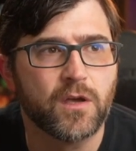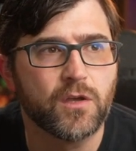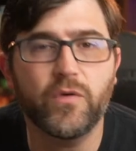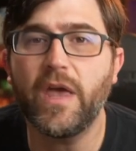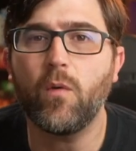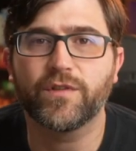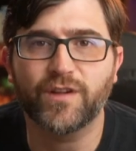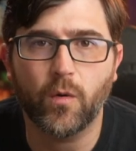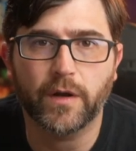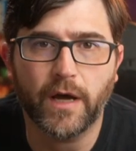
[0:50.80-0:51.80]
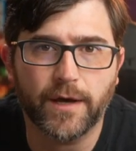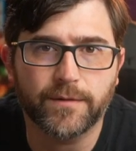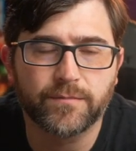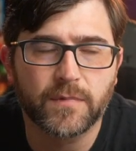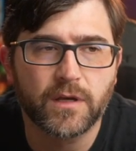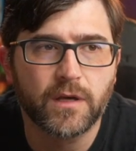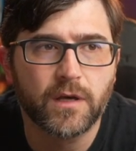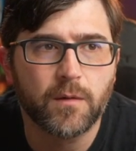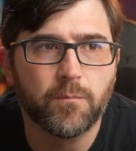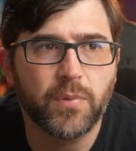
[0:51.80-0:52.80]
You get what's going on.
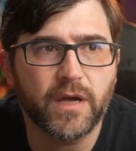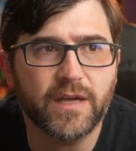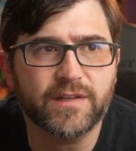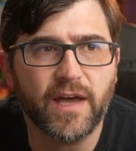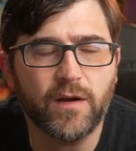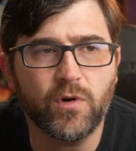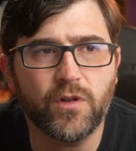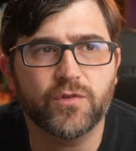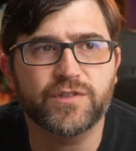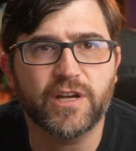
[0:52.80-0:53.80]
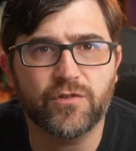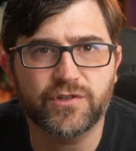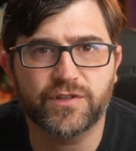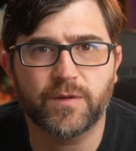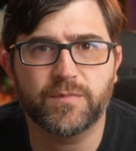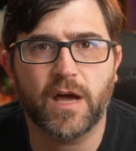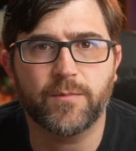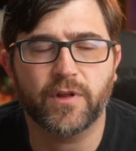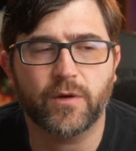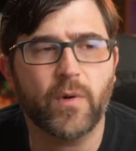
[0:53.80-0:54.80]
But it's kind of one of those challenges
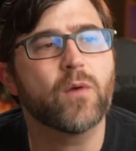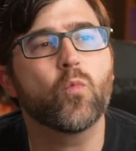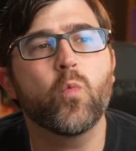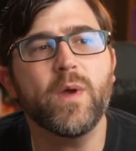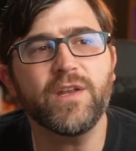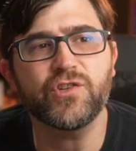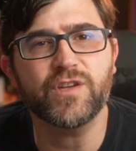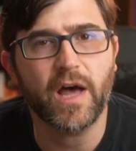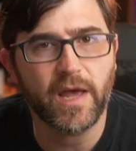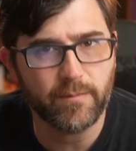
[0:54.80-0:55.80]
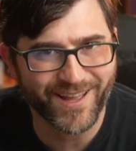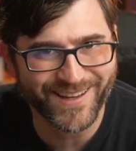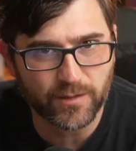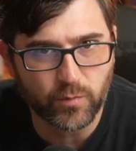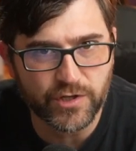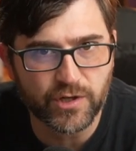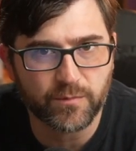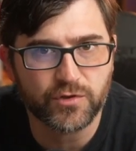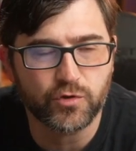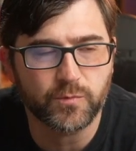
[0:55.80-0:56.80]
sometimes. You're like, wait, which timeline did we
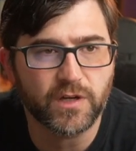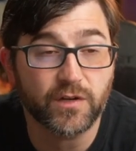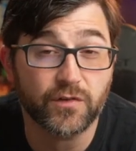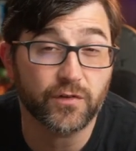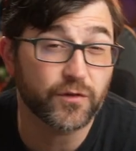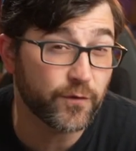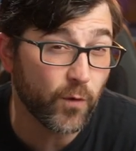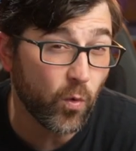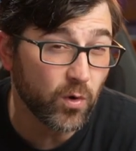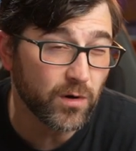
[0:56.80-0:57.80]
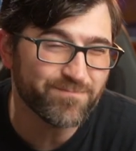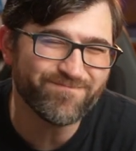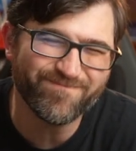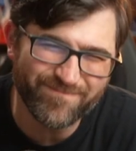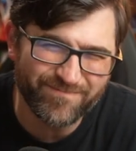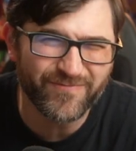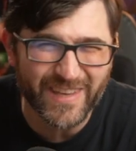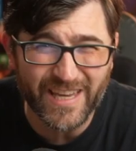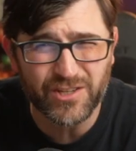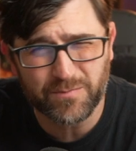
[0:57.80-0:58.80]
jump to? Because there's
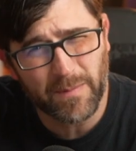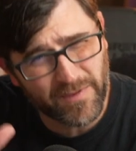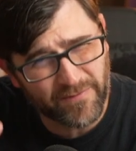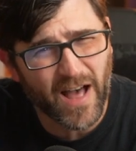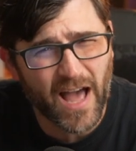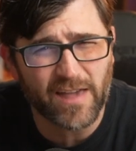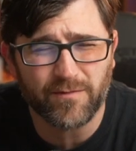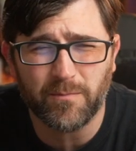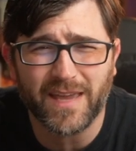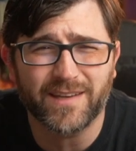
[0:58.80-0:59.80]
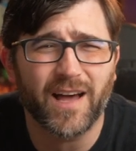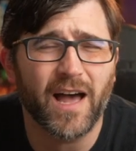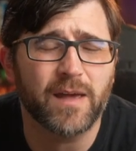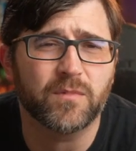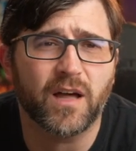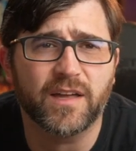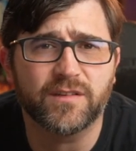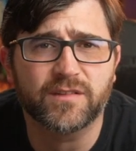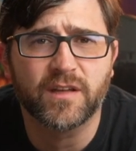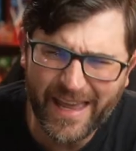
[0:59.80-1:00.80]
four-ish, maybe five main
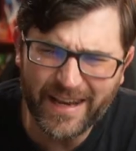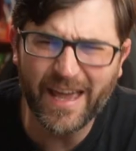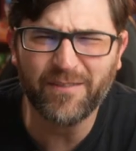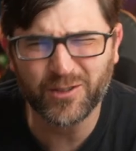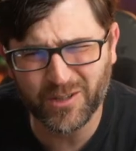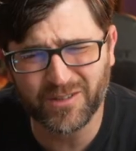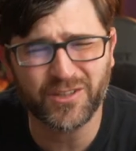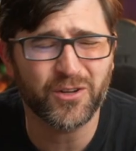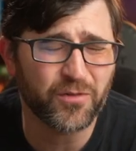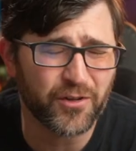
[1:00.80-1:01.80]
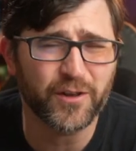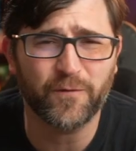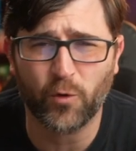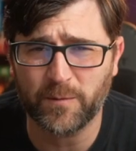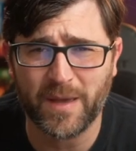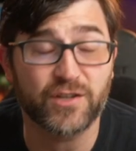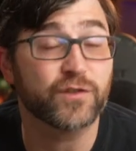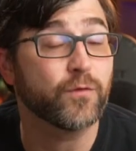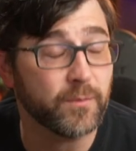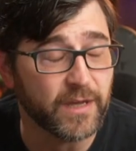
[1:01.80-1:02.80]
timelines. And after, you know, thirty, forty
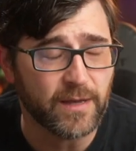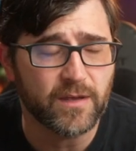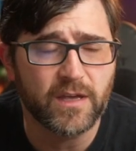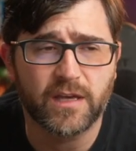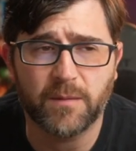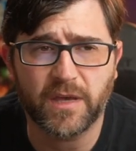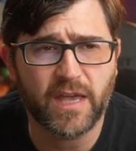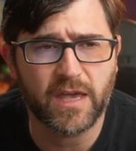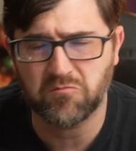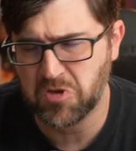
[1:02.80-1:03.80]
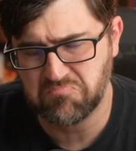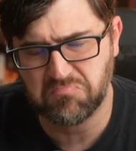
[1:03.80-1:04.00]
pages for me, it became it,